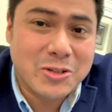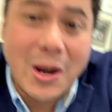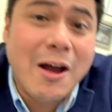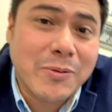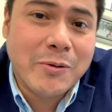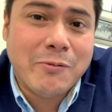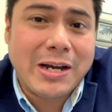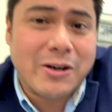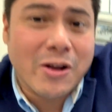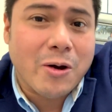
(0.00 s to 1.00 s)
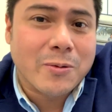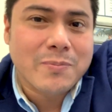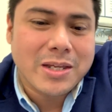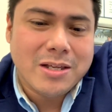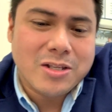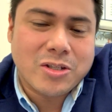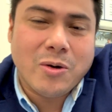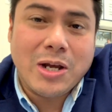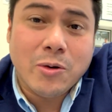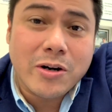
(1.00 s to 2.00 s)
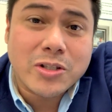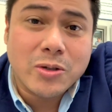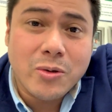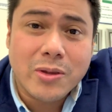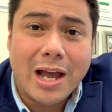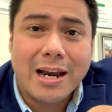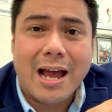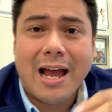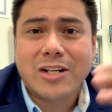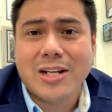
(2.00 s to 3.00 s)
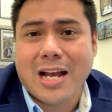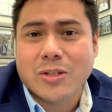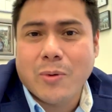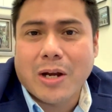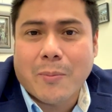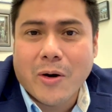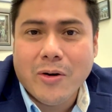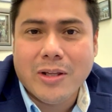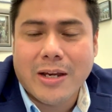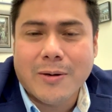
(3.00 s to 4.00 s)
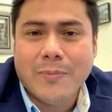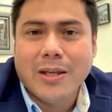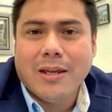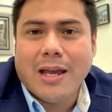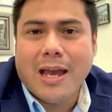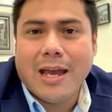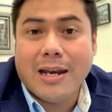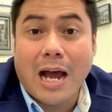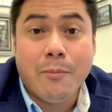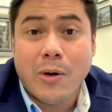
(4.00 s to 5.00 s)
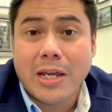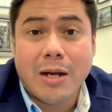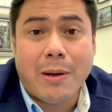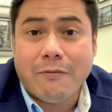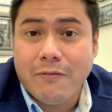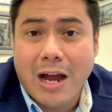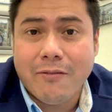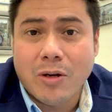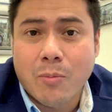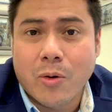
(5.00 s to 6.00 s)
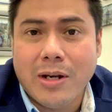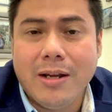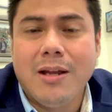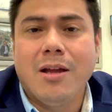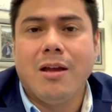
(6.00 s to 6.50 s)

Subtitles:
so I have to be ready to go. So in order to do that, I actually had to wake up earlier, and I'm waking up at 5 in the morning